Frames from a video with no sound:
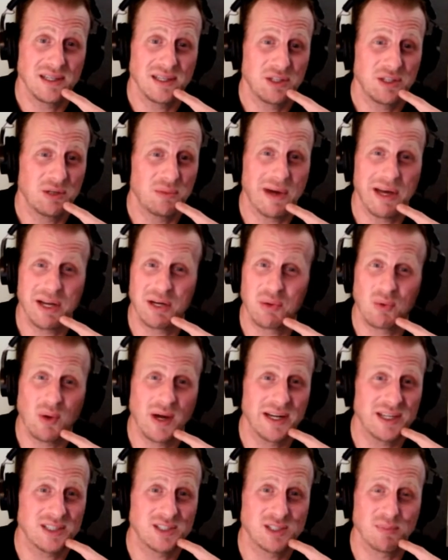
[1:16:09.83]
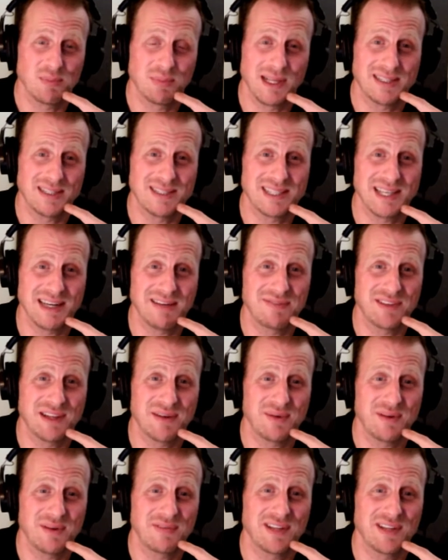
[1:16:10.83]
no matter what, it's a blessed life
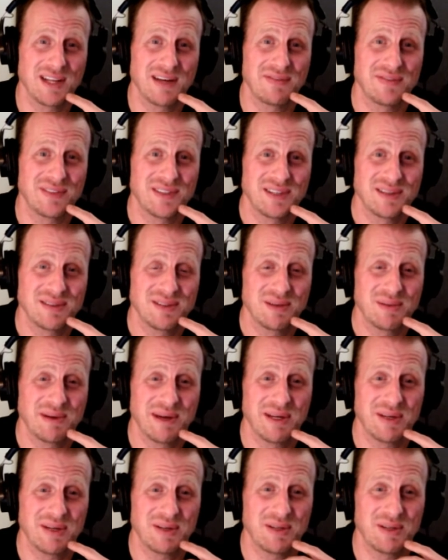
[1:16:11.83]
that we've lived. No matter